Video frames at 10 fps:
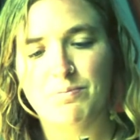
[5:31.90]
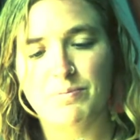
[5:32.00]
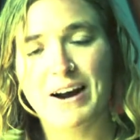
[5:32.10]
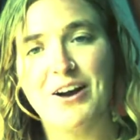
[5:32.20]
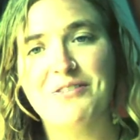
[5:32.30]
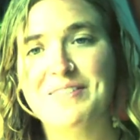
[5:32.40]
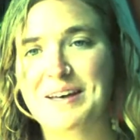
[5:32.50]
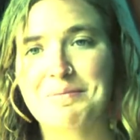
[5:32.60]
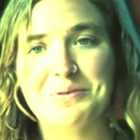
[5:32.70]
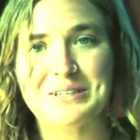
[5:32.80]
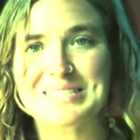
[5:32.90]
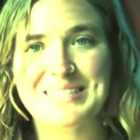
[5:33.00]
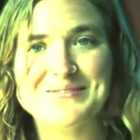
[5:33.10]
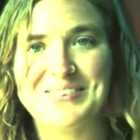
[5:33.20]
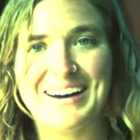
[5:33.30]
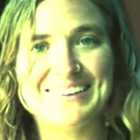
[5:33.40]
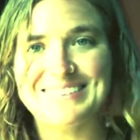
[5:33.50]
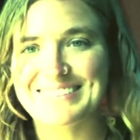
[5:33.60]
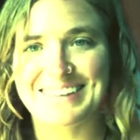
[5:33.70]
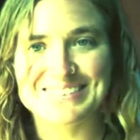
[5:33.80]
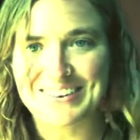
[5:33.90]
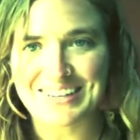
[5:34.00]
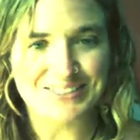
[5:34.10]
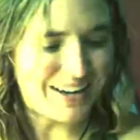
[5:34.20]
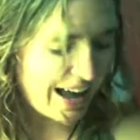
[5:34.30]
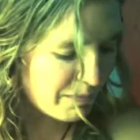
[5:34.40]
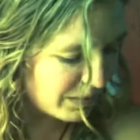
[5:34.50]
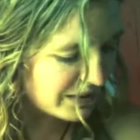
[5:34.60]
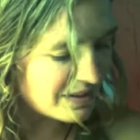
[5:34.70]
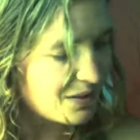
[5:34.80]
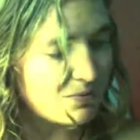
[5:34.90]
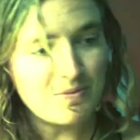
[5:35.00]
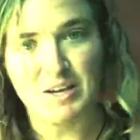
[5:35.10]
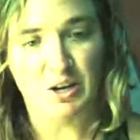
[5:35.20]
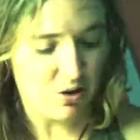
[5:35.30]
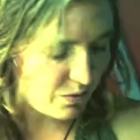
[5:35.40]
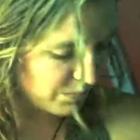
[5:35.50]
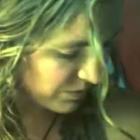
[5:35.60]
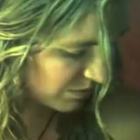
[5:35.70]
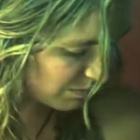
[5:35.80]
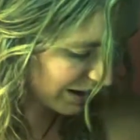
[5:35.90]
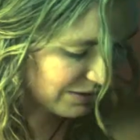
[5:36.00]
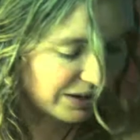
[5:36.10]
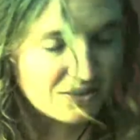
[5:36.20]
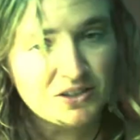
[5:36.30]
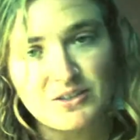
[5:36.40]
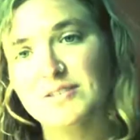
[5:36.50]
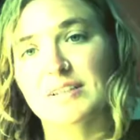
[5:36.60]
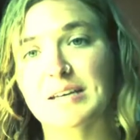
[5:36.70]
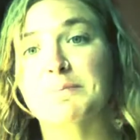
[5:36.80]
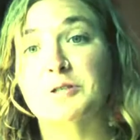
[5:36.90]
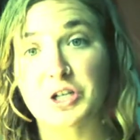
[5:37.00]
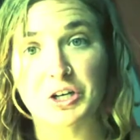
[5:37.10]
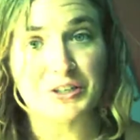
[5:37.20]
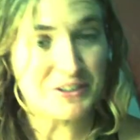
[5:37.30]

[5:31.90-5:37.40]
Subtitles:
pray over them and wish them well and watch what happens. If, you know, my advice to you is to keep a journal